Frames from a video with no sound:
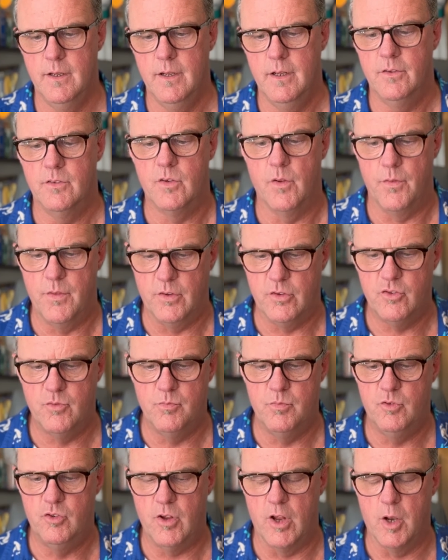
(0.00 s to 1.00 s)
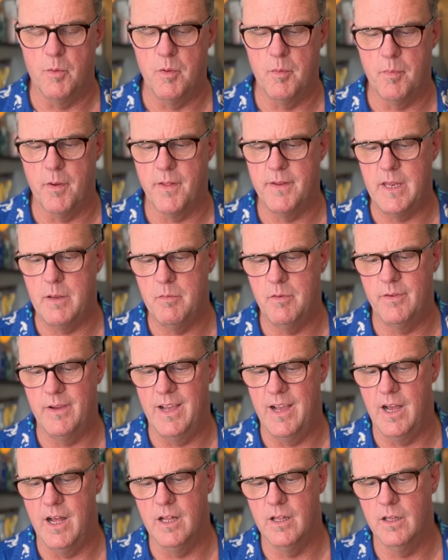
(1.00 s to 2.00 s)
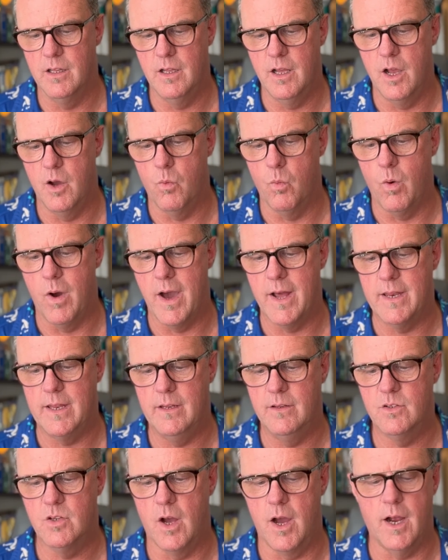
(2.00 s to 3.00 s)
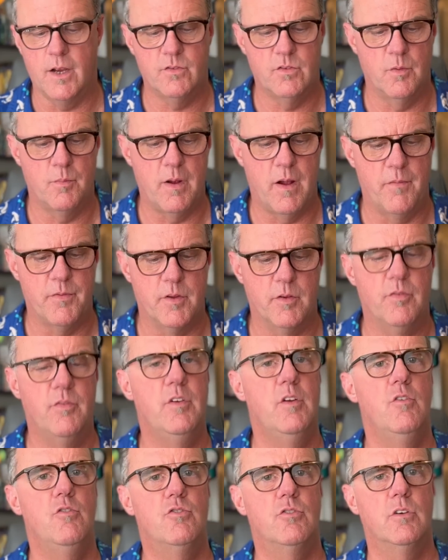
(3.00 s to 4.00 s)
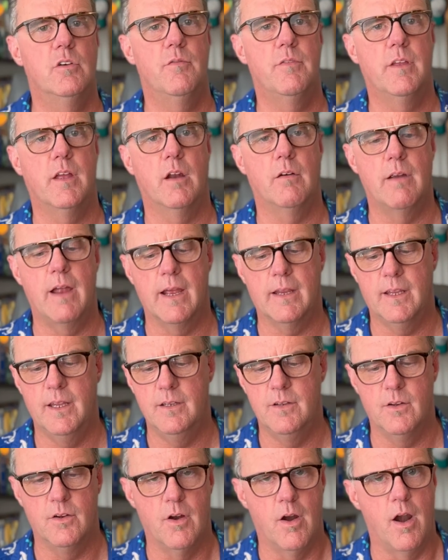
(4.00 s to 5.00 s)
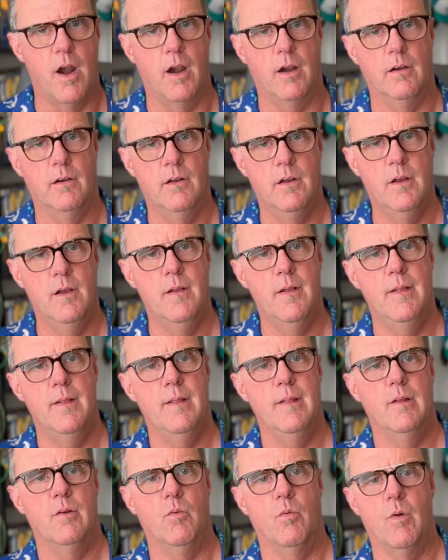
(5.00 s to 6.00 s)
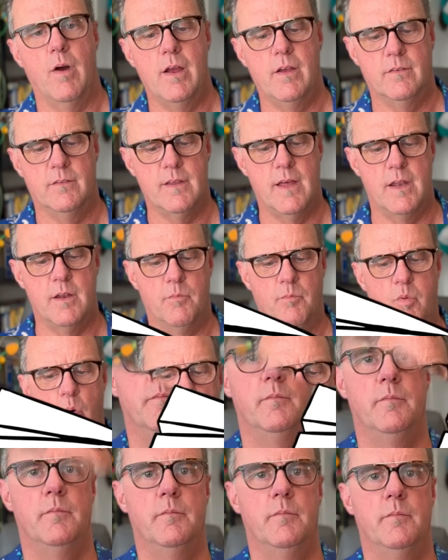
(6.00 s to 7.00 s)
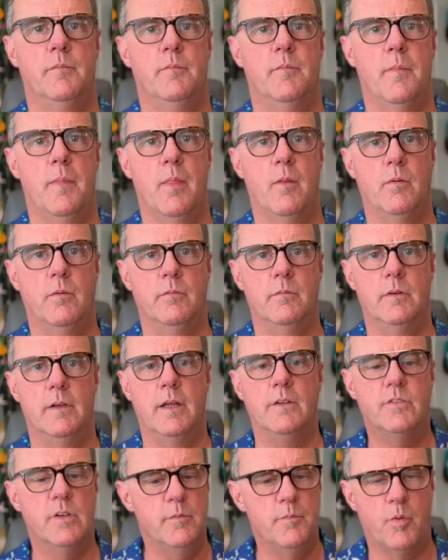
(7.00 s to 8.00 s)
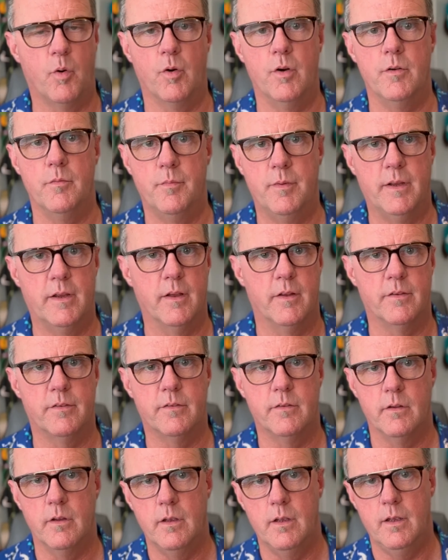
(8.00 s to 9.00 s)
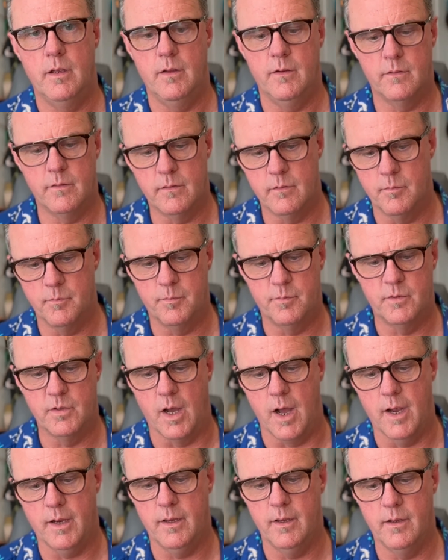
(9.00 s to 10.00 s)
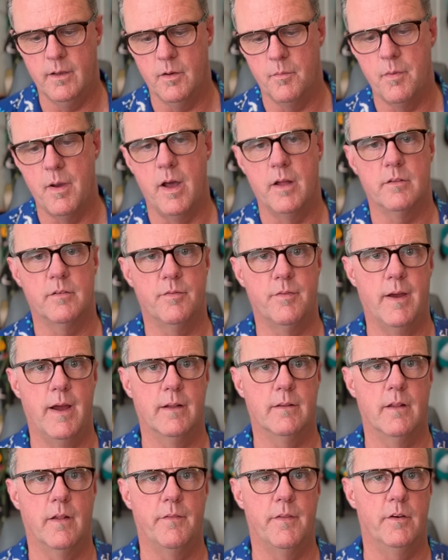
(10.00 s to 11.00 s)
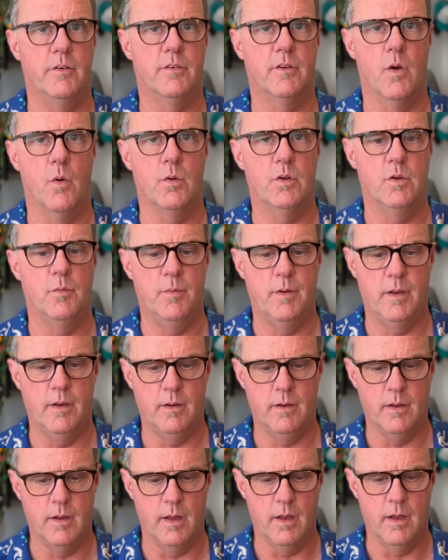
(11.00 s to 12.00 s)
So this gentleman by the name of Al-Awadi talks about the future of the Iraqi dinar. Why is that important? It's important because he's talking about the fact that there's going to be